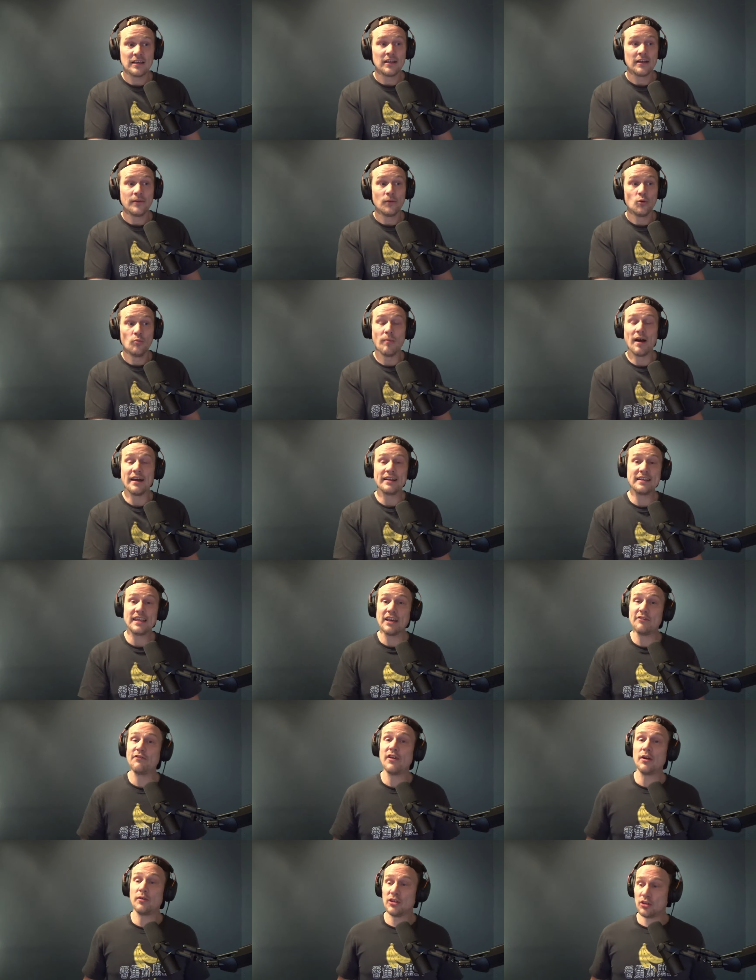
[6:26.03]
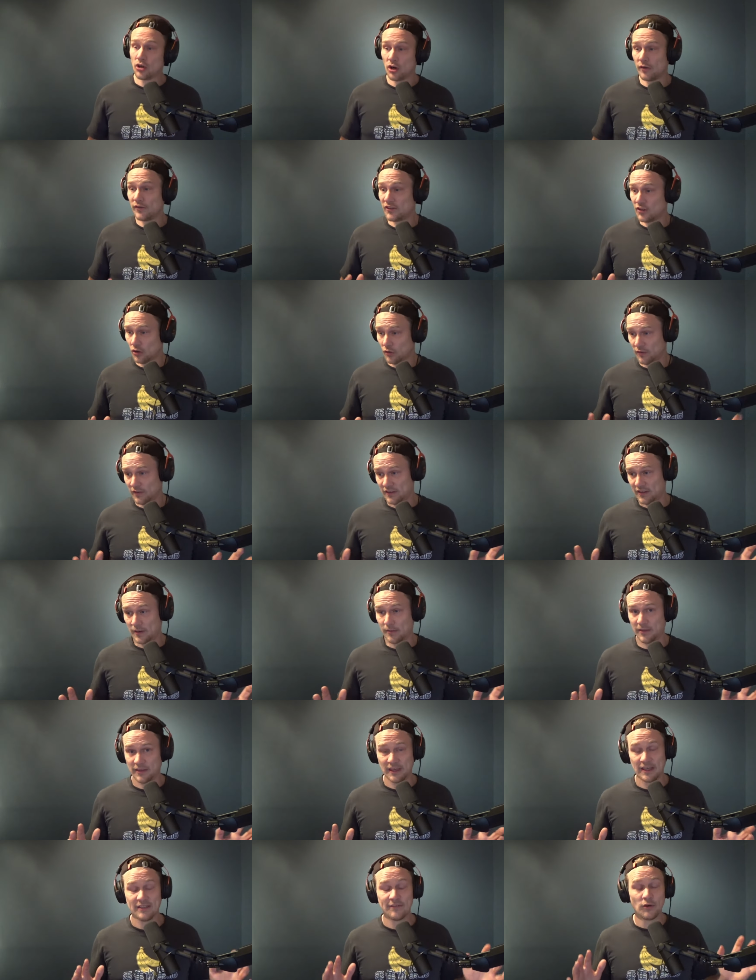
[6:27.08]
who might get very nervous over
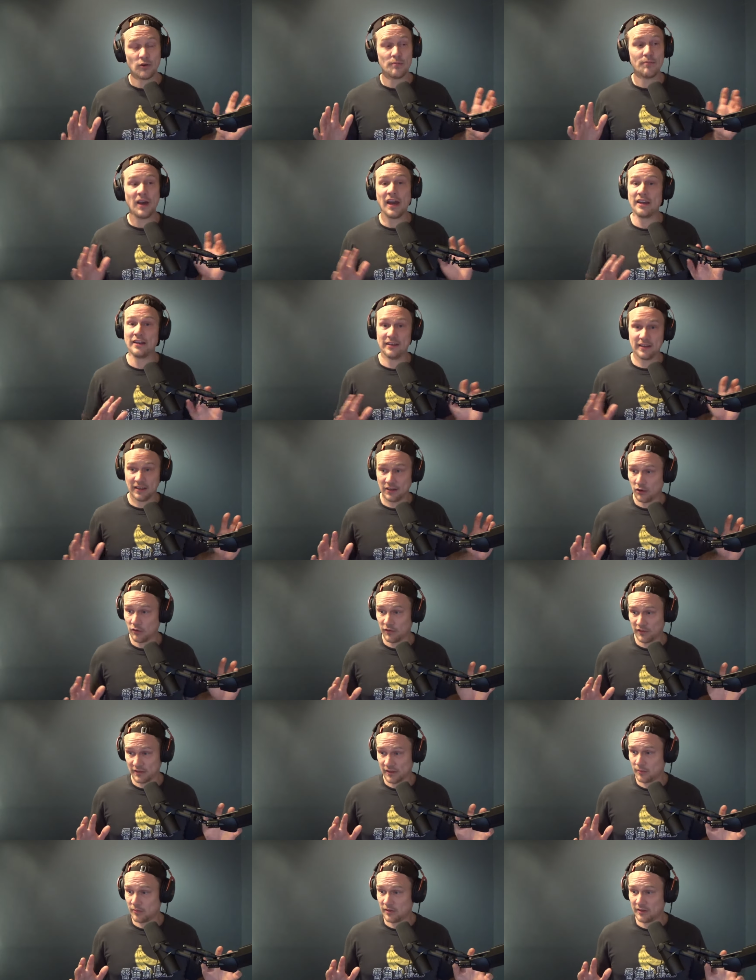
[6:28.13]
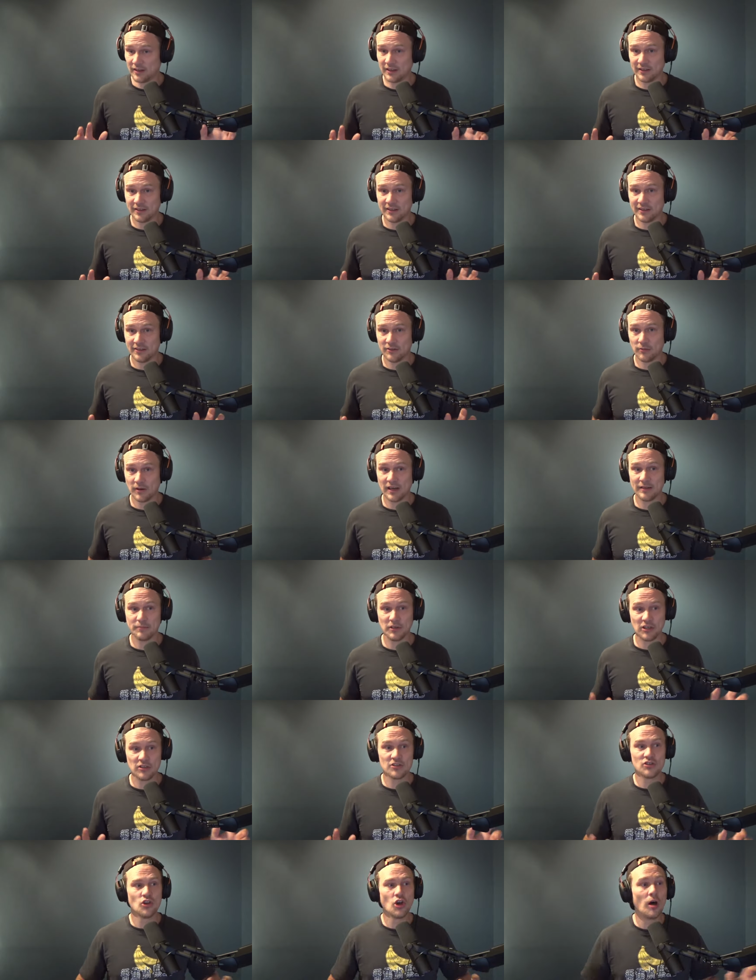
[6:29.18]
something and very panicky over something like this, right?
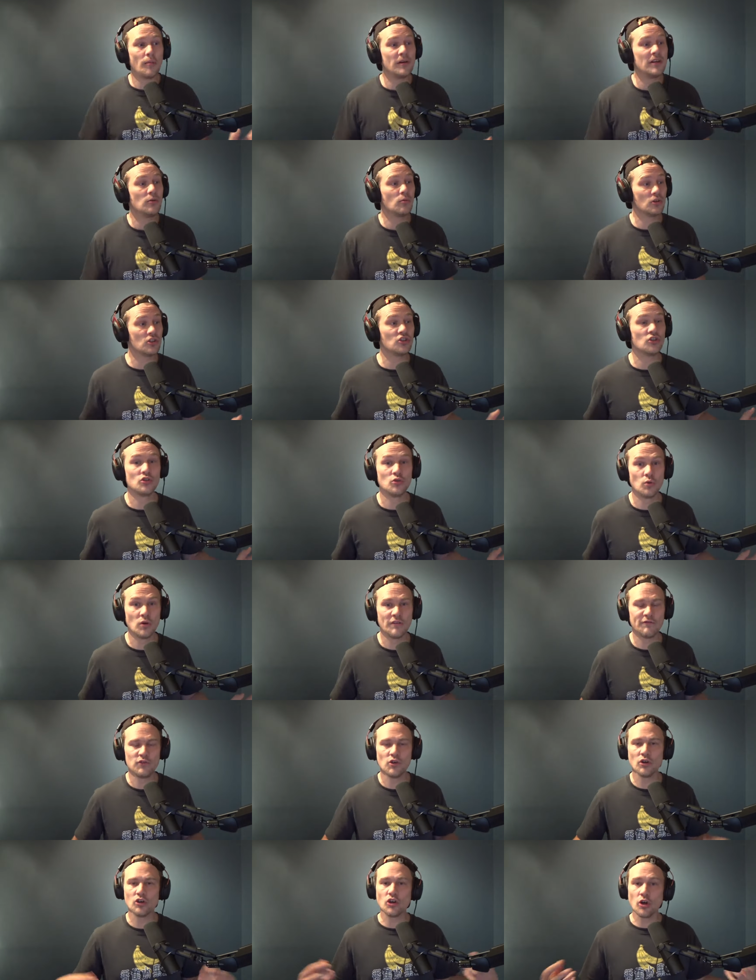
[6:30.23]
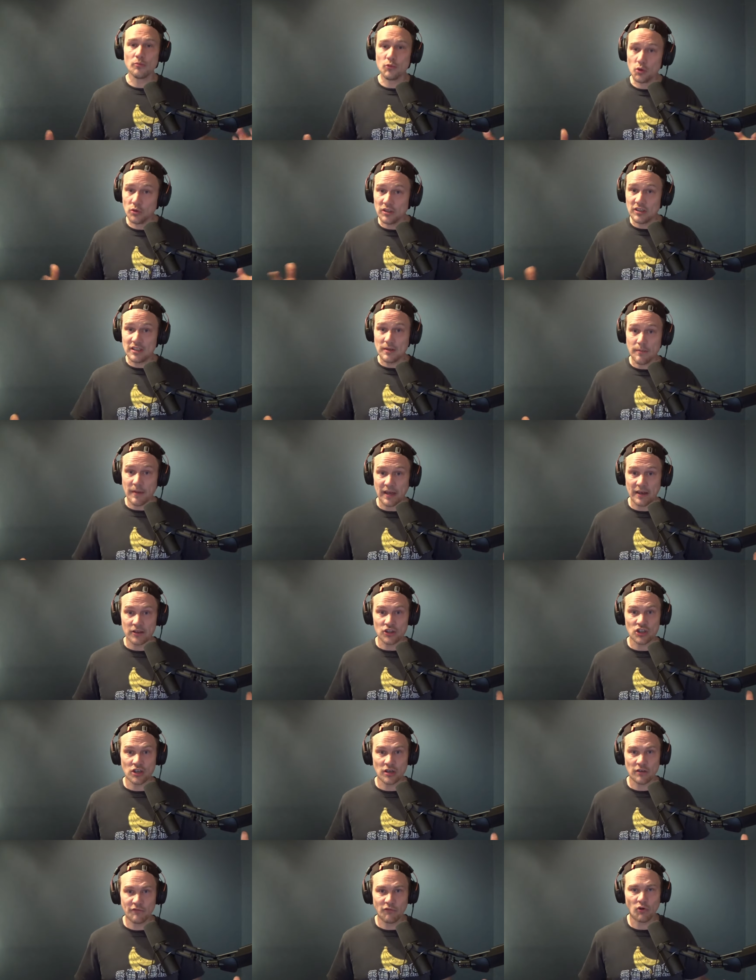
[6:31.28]
Because normally what you do, if you're a community
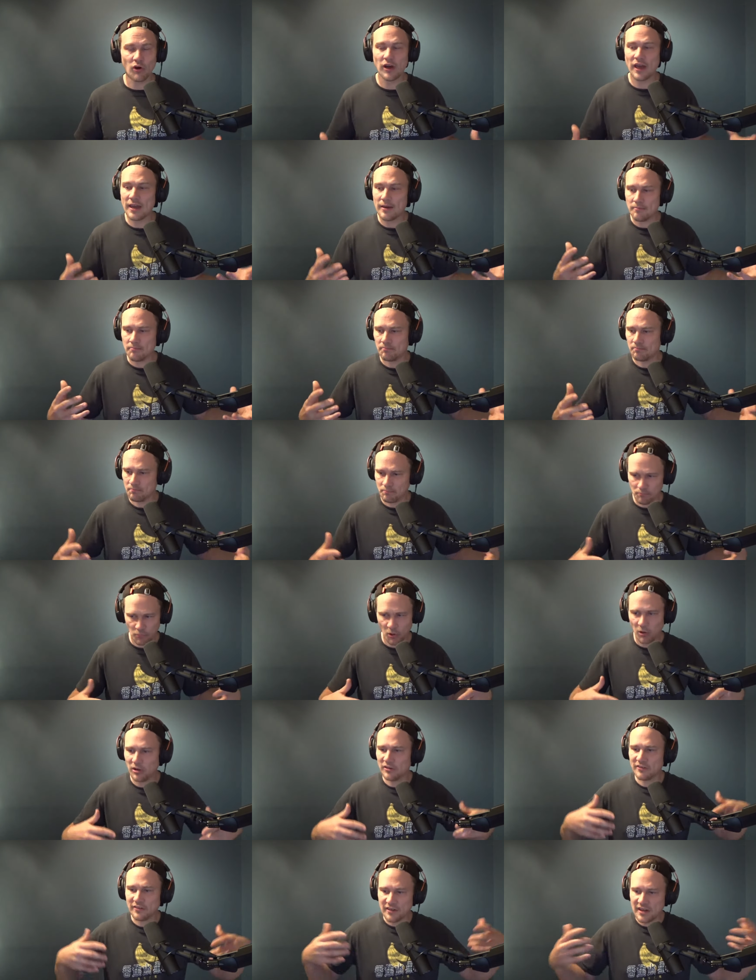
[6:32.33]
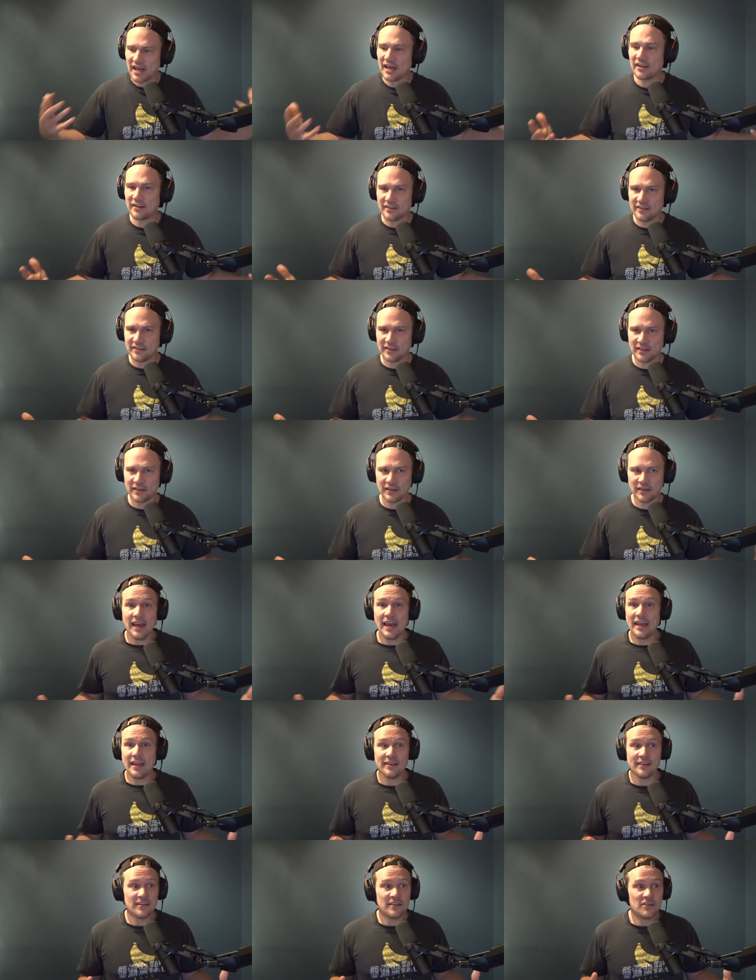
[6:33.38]
manager for a personality
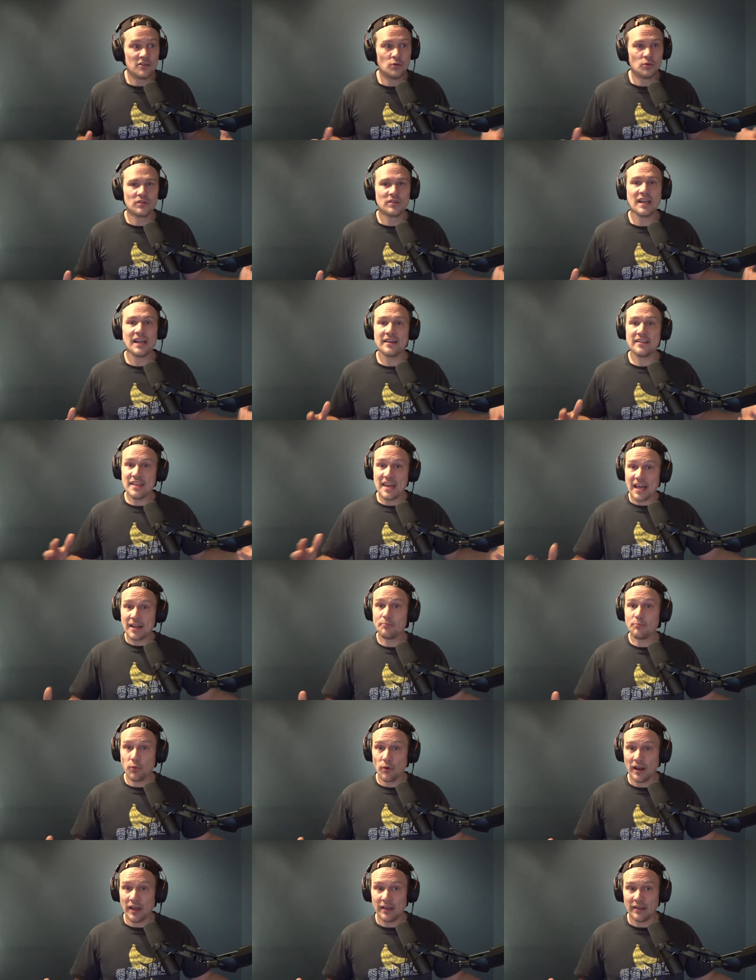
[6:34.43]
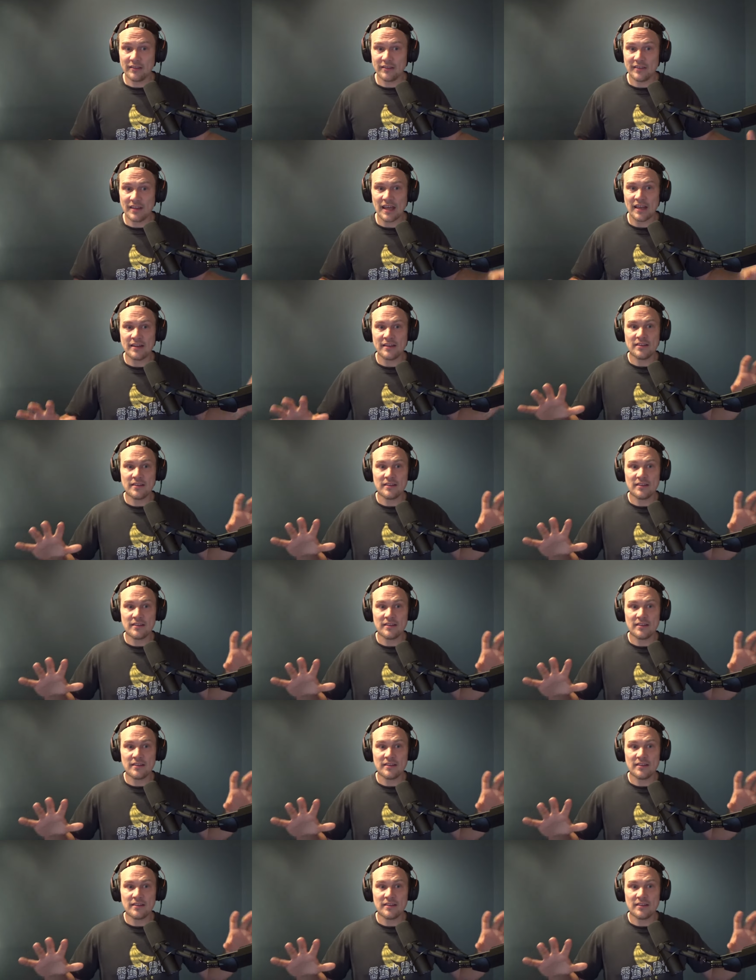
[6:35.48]
and news like that breaks, then